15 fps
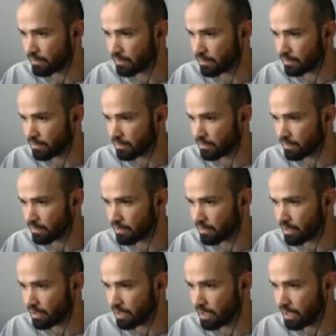
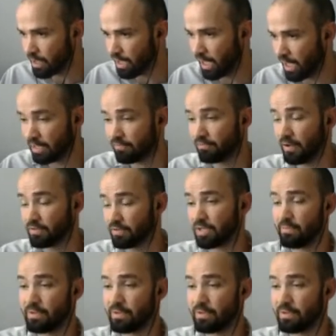[no speech]